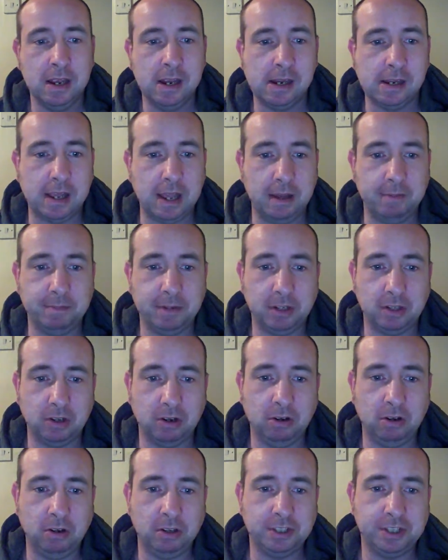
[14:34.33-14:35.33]
can be
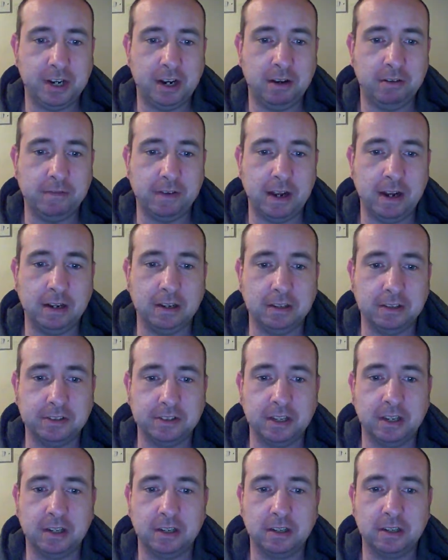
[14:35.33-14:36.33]
thought of as
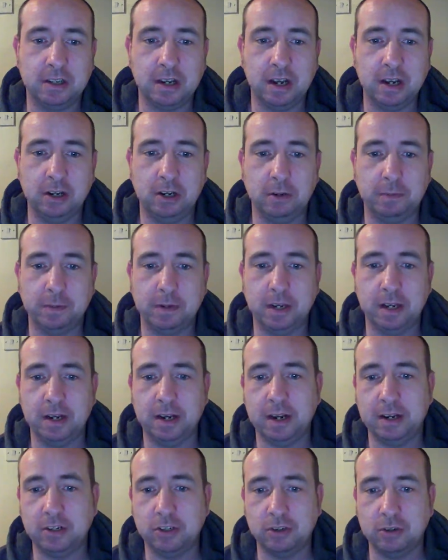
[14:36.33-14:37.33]
a dial-up
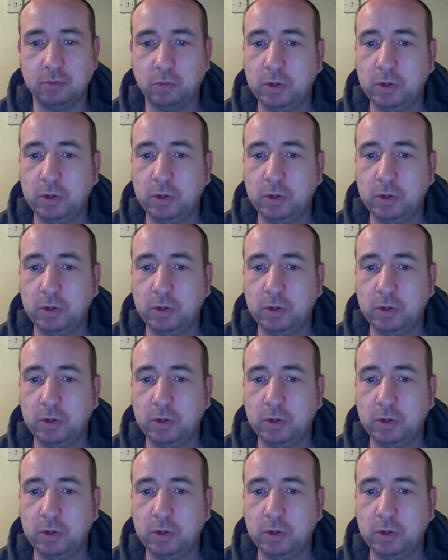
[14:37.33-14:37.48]
connection.